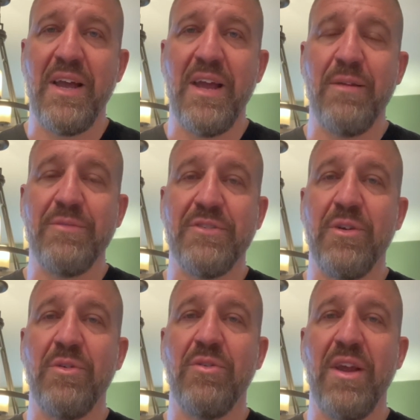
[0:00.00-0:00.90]
I am
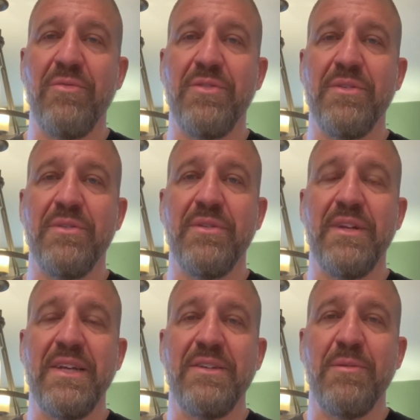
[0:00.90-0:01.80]
so grateful
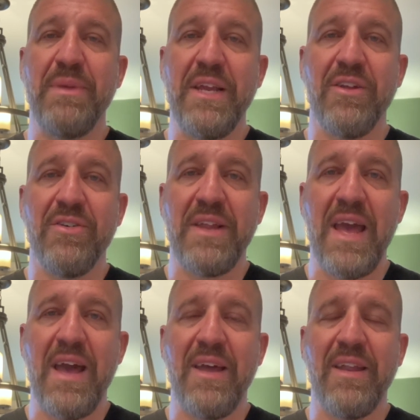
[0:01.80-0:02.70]
to be your
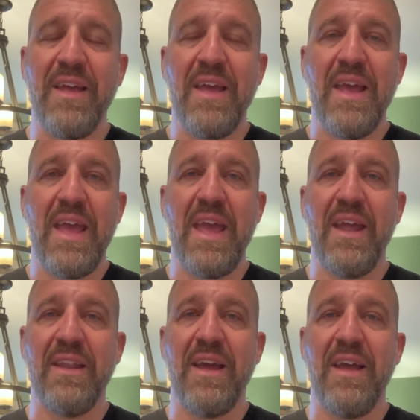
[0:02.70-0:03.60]
dad.
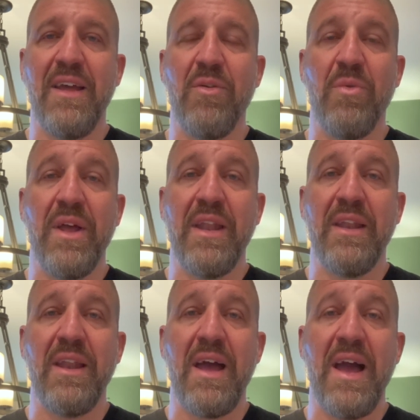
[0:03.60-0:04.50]
And
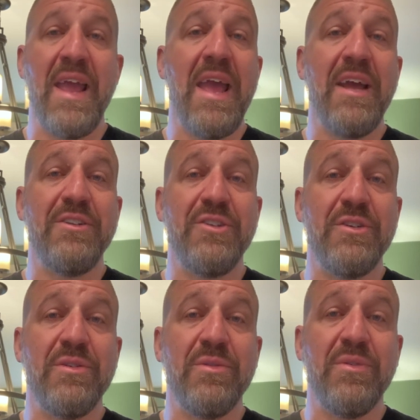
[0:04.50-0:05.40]
when I had
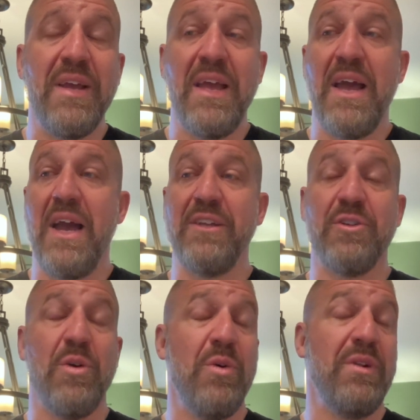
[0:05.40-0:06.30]
you, I
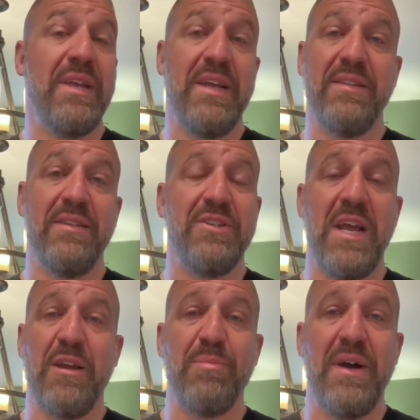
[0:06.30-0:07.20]
totally hit the
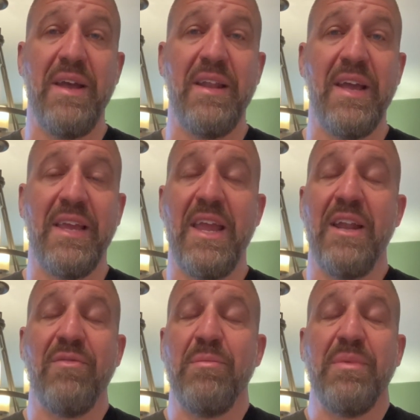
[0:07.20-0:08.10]
jackpot. I can't
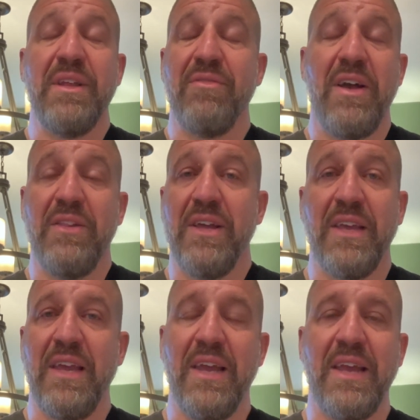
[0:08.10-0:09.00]
even believe how
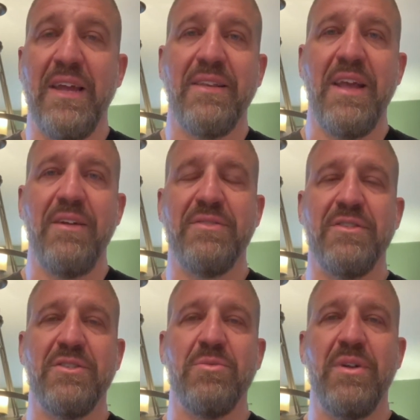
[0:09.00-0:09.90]
lucky I got to have
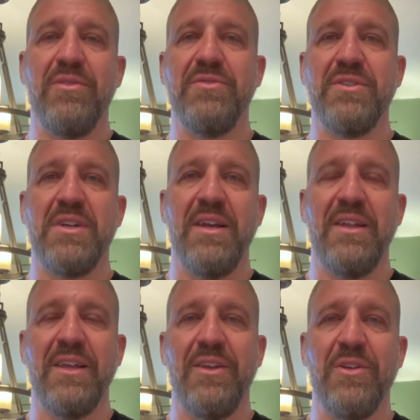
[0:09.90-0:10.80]
such a wonderful child
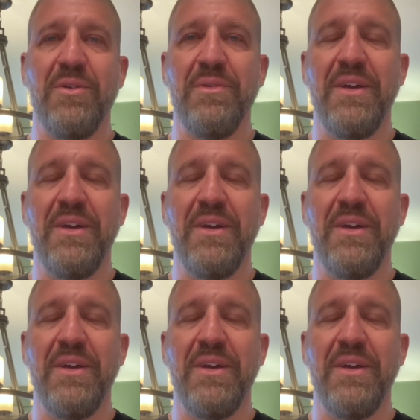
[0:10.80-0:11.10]
like you.